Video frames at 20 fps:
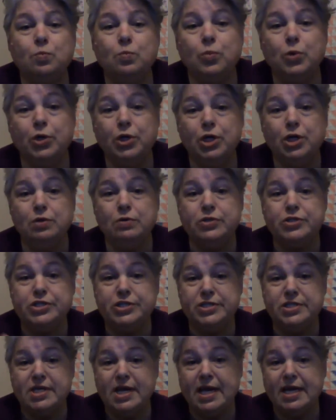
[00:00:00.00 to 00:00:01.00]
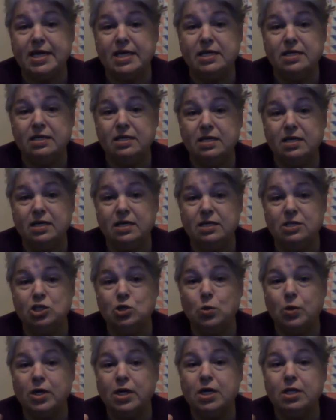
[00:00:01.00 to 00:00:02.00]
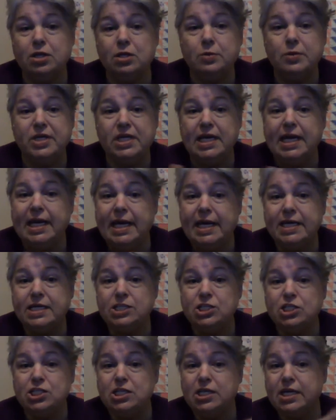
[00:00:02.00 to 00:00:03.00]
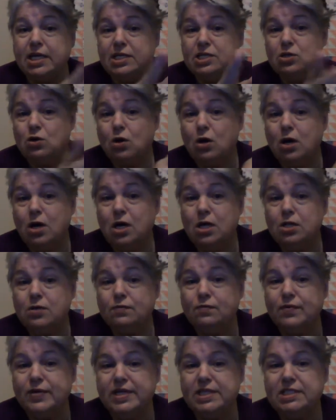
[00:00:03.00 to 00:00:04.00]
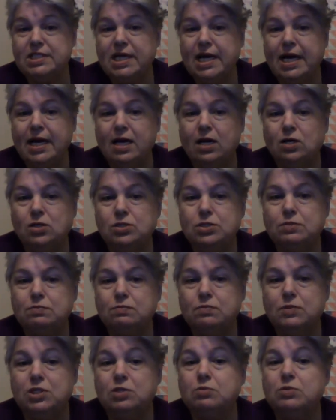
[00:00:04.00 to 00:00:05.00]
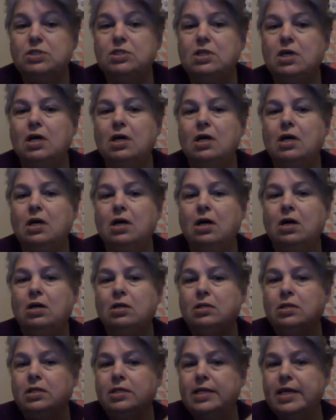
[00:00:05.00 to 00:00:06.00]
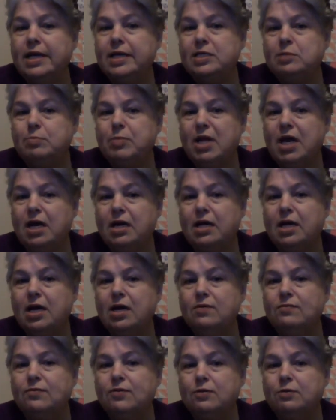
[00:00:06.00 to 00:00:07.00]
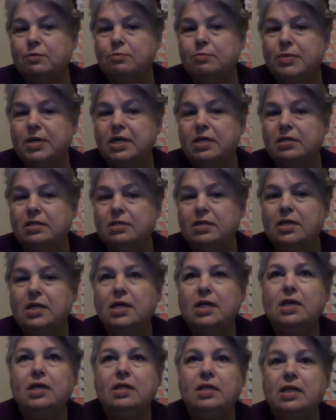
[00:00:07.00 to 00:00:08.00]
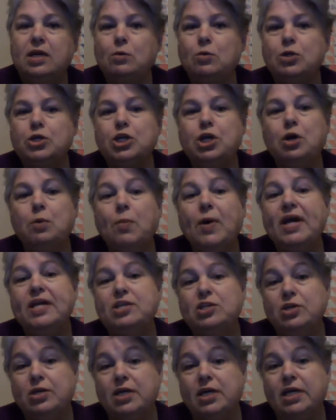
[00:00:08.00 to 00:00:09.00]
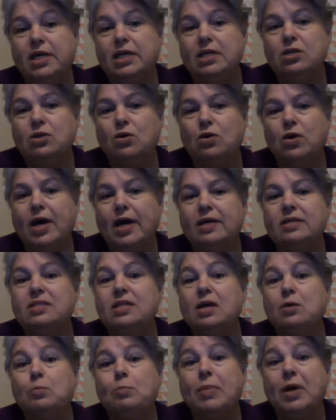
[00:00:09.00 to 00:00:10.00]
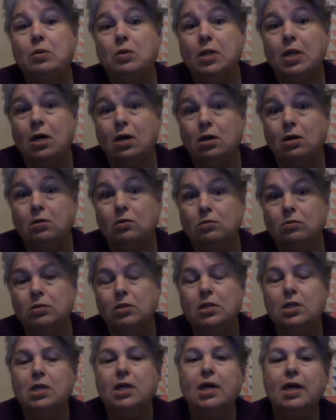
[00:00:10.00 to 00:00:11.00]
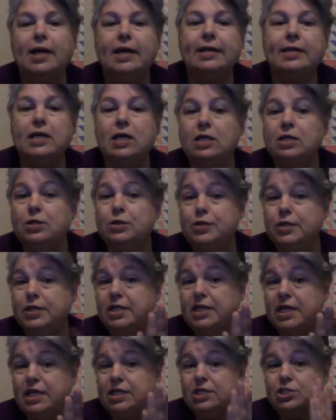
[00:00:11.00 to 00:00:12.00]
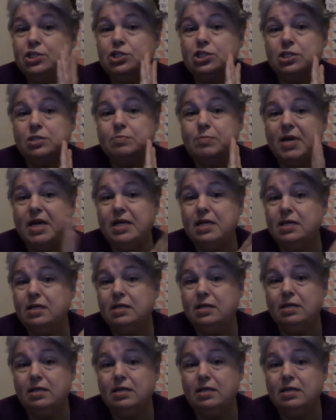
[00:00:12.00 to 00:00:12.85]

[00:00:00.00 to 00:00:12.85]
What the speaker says: were used to taking a shortcut through a ditch to get to our other friend's house, which was on the next block over, but there were 2 ways you could get to her house, and they were both long. And cut through the ditch just made it